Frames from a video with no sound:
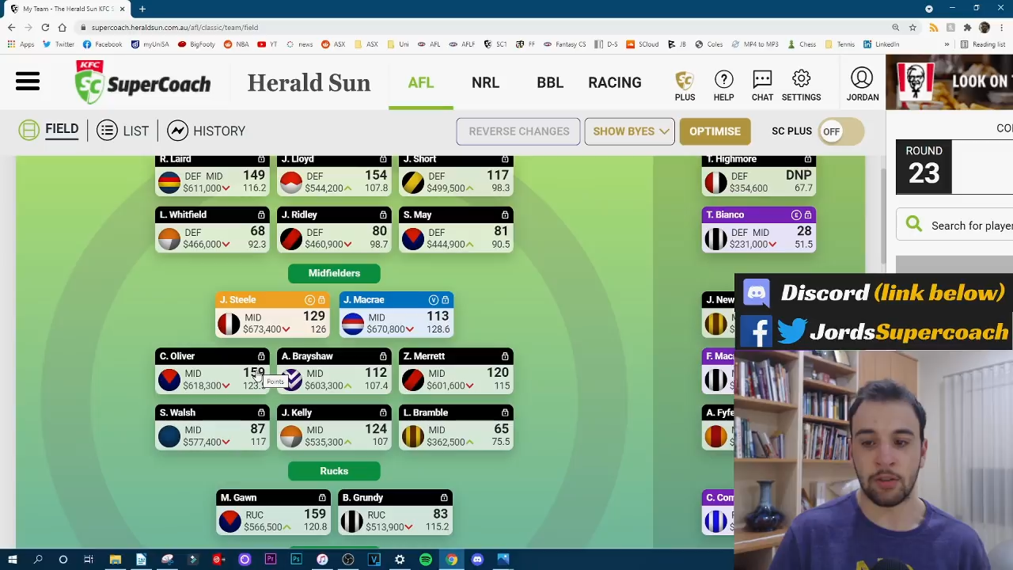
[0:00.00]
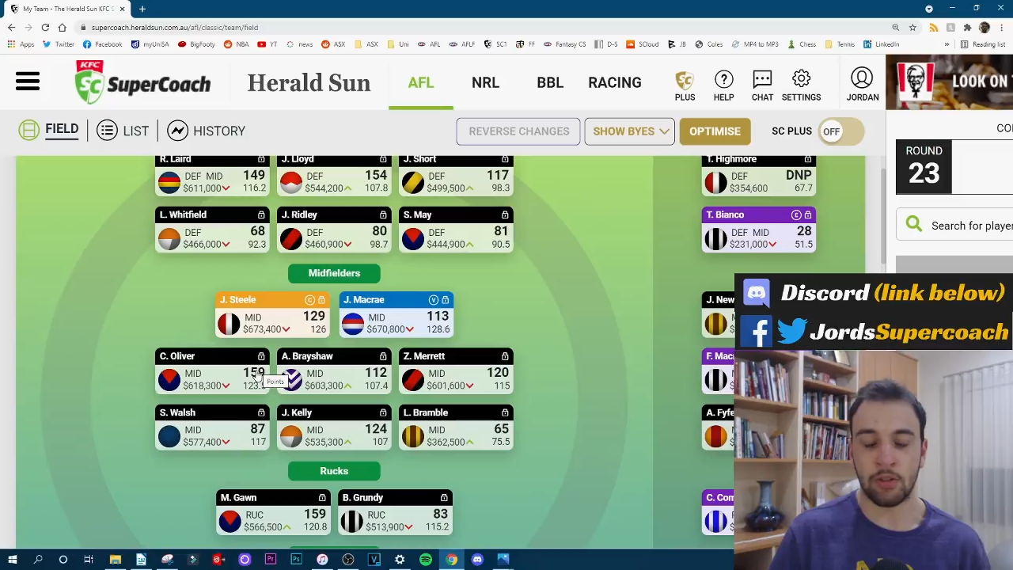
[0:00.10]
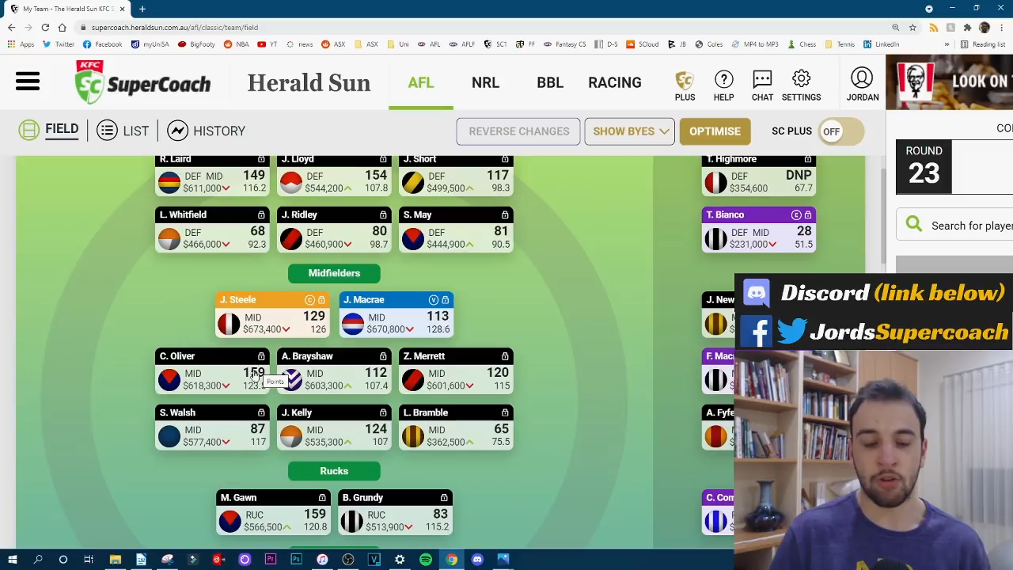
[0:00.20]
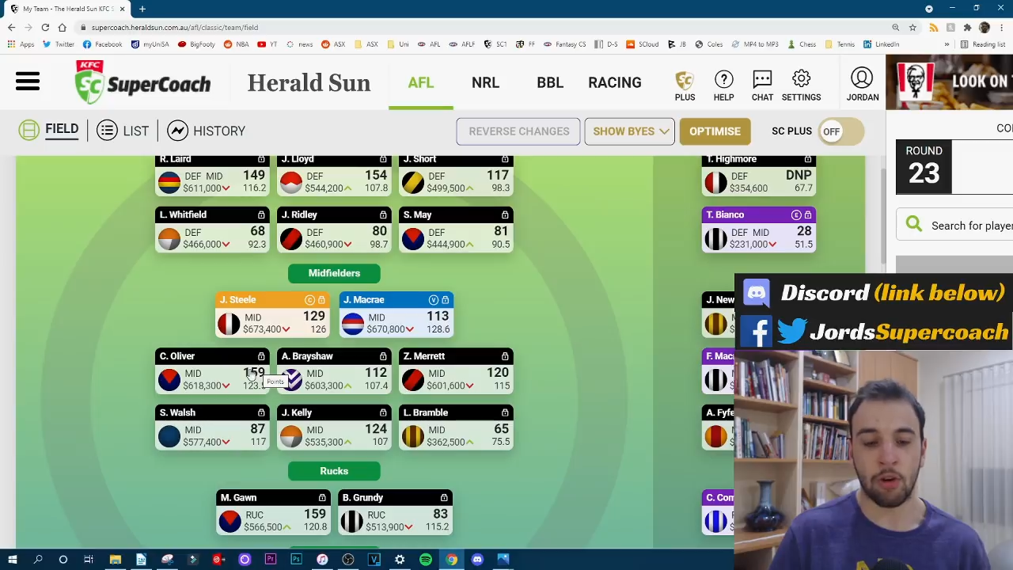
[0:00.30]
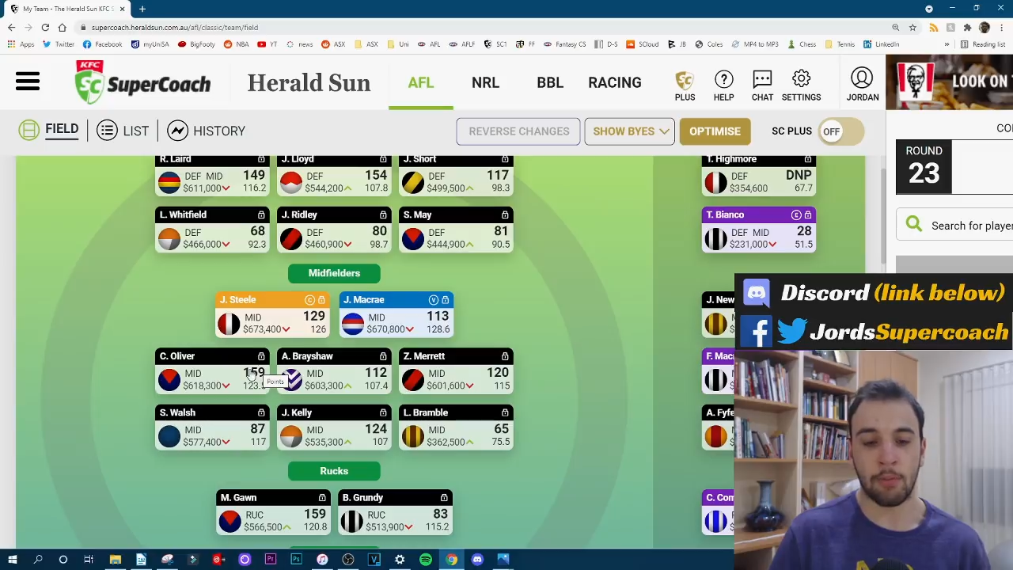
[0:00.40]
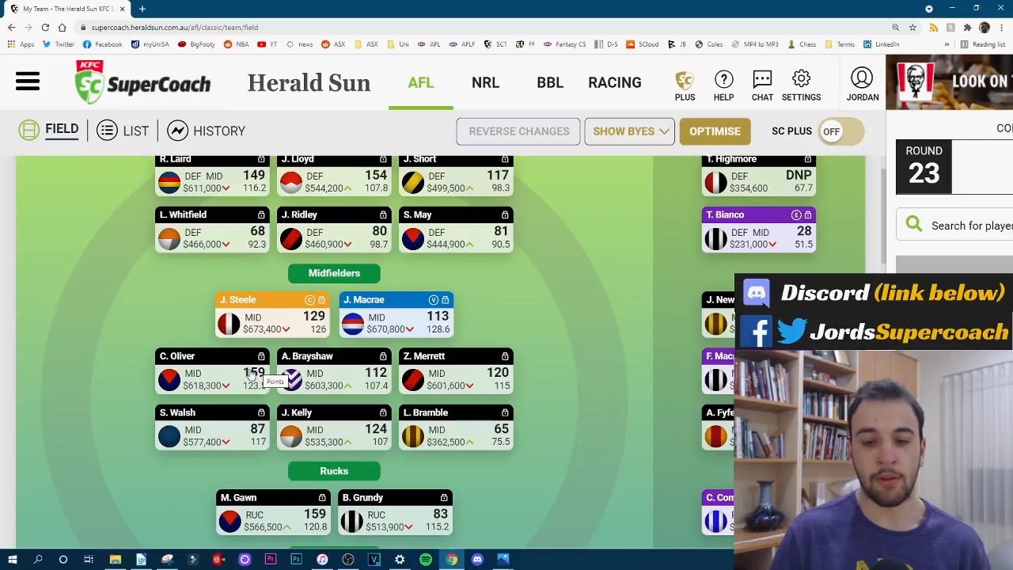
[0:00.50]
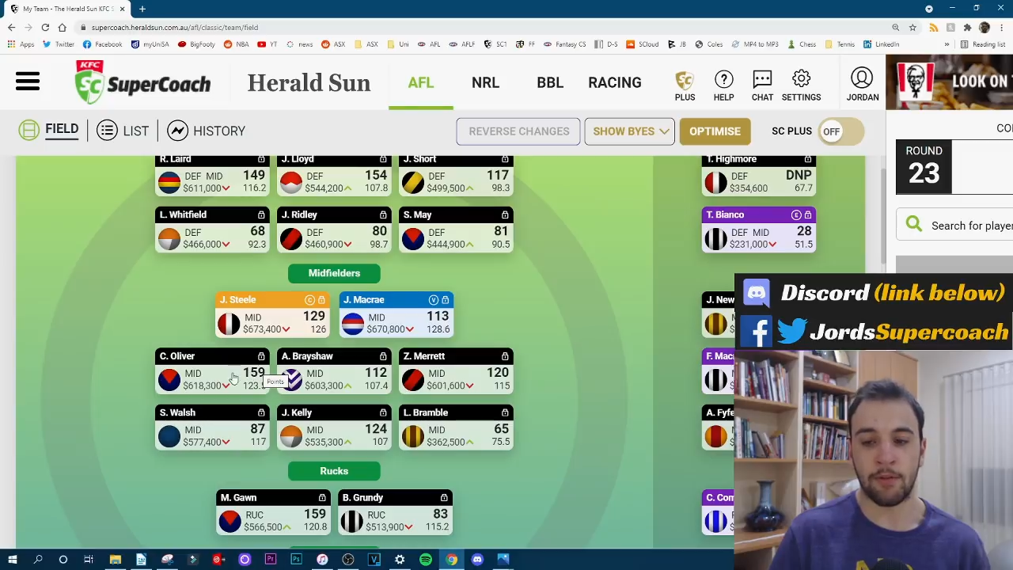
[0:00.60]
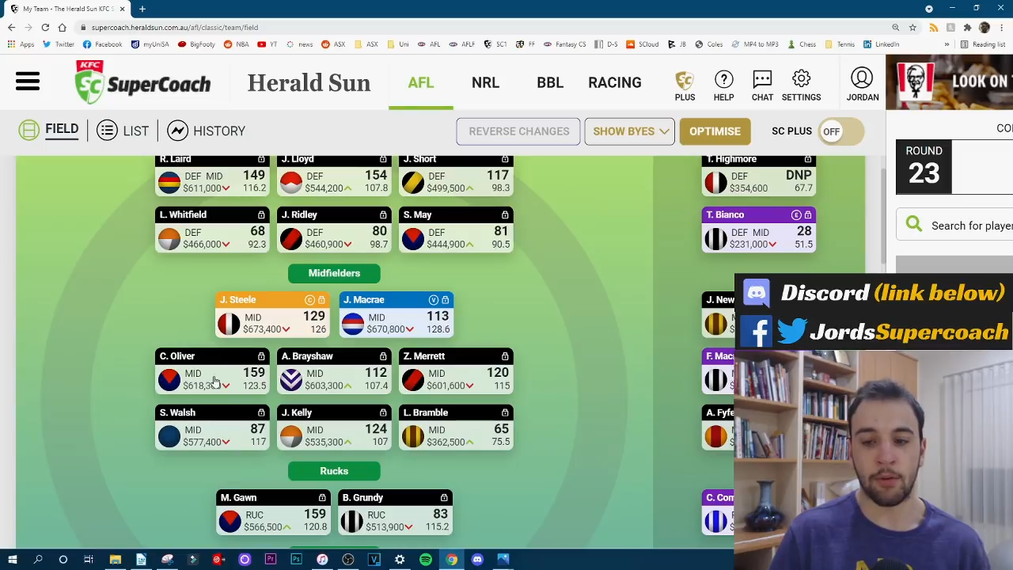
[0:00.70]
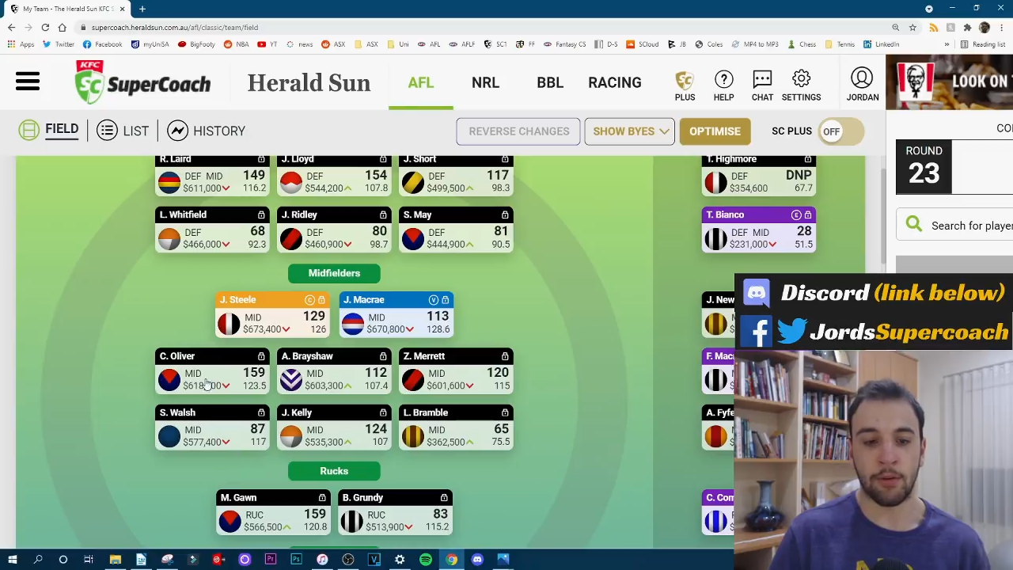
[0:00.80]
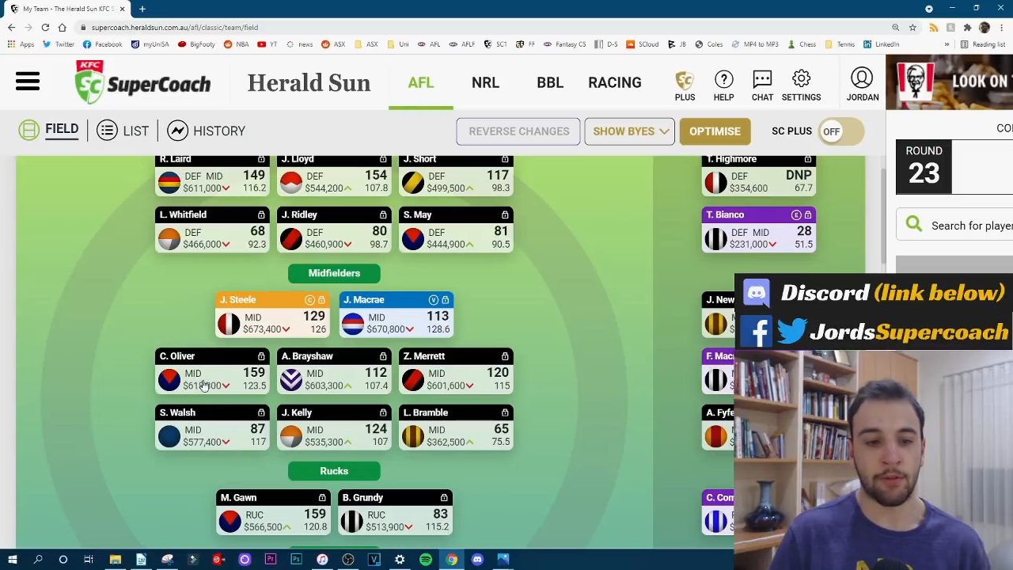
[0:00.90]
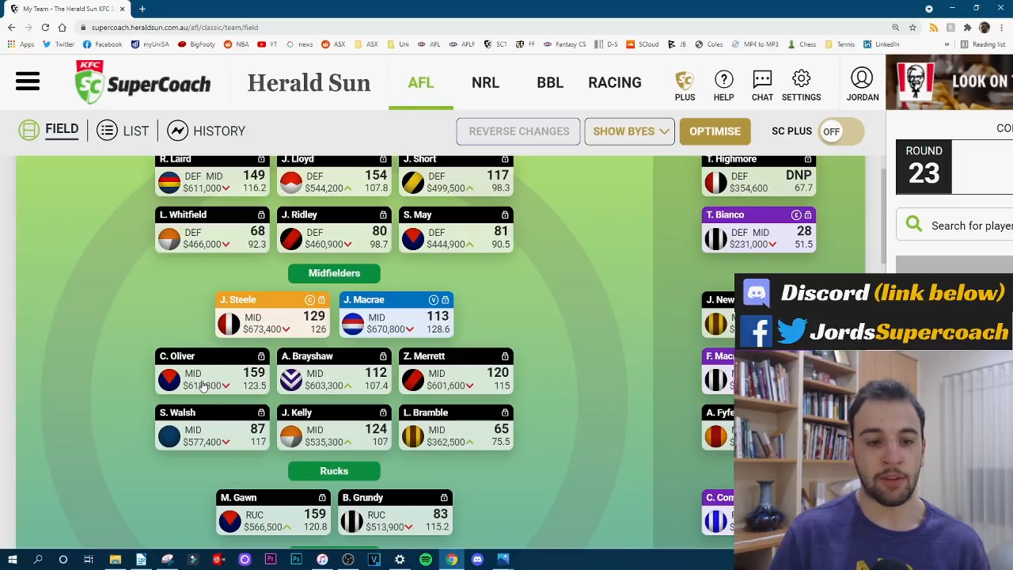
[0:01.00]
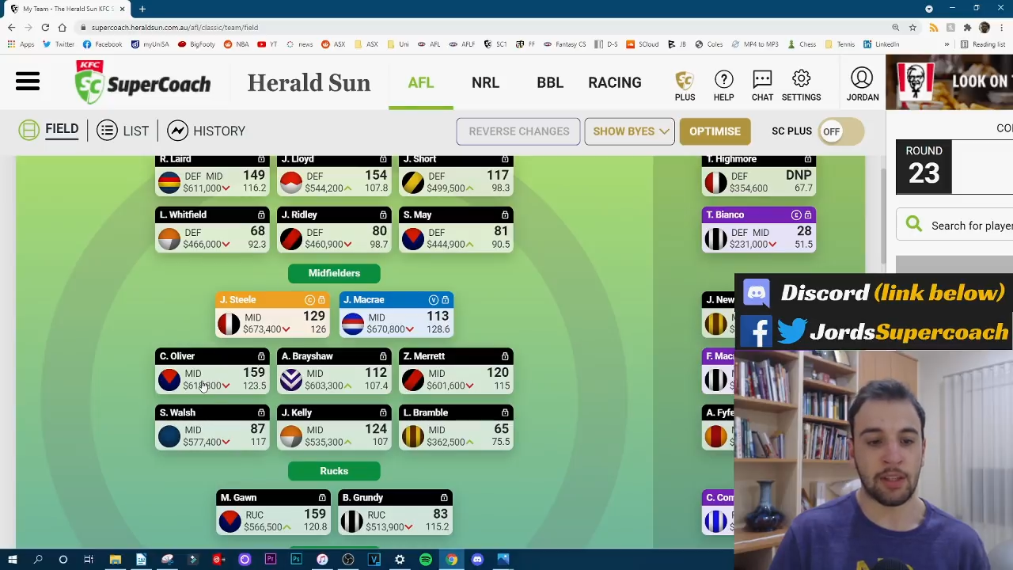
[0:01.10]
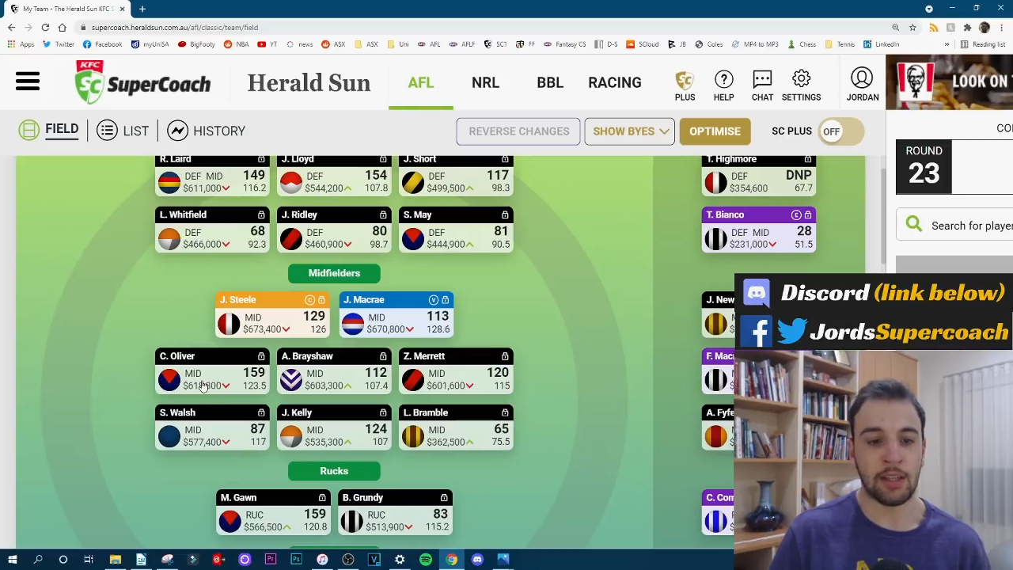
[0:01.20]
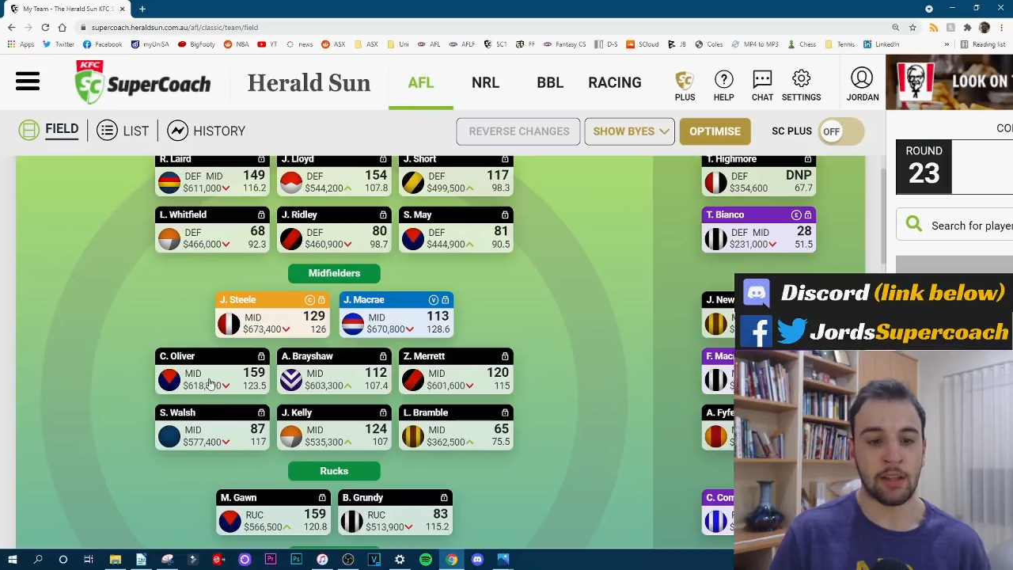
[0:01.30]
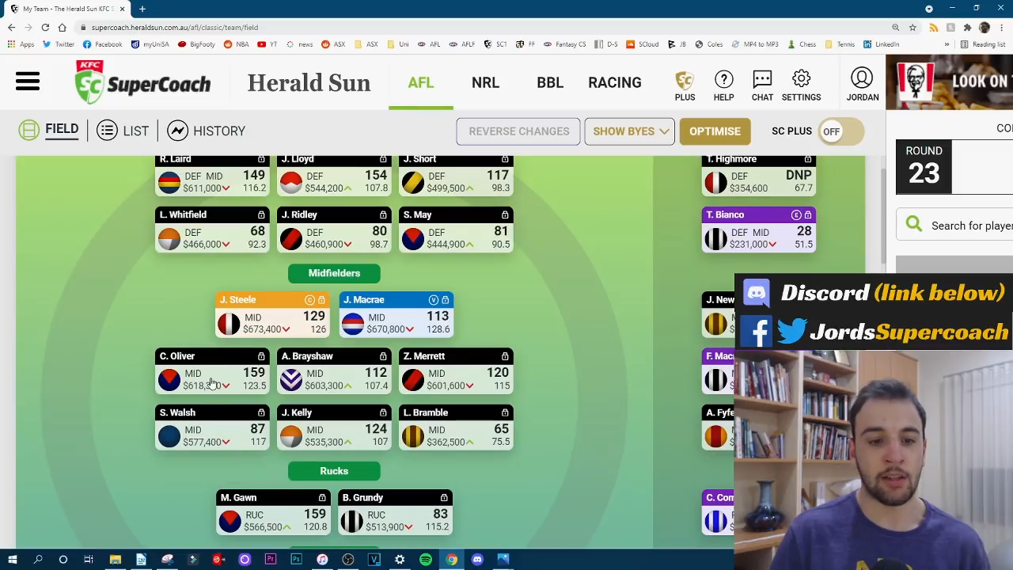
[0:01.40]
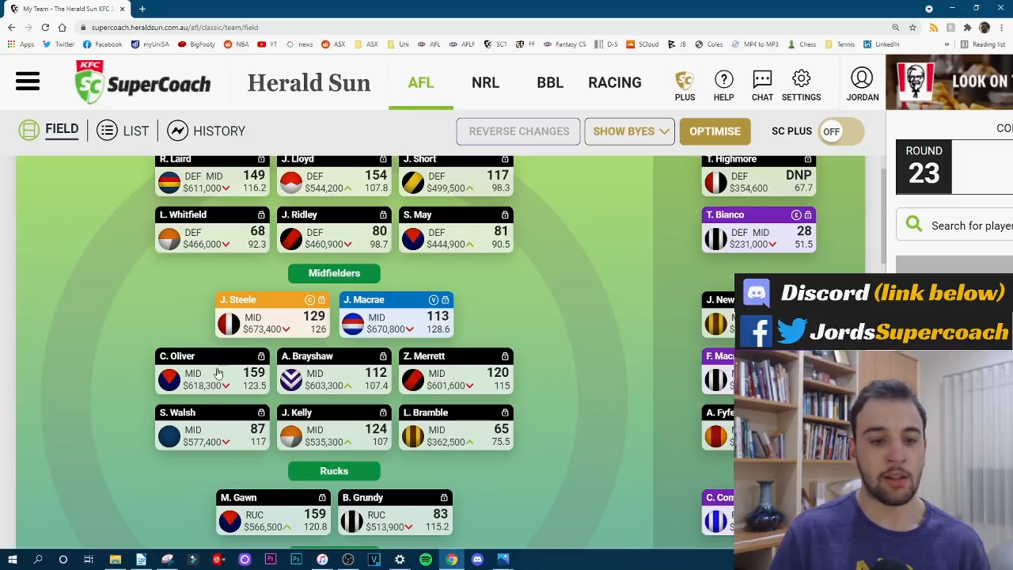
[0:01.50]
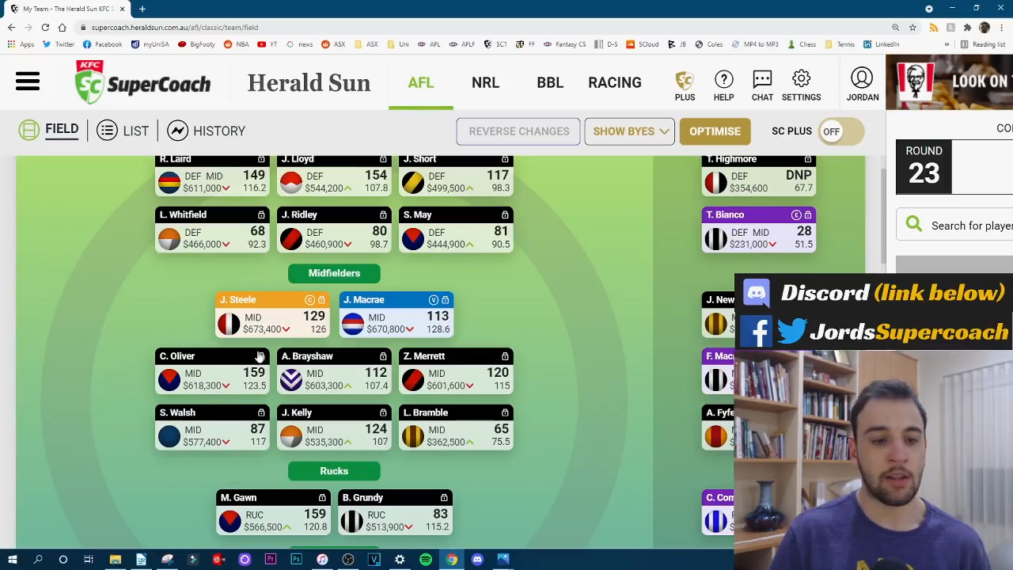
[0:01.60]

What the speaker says: strong midfielder for the year.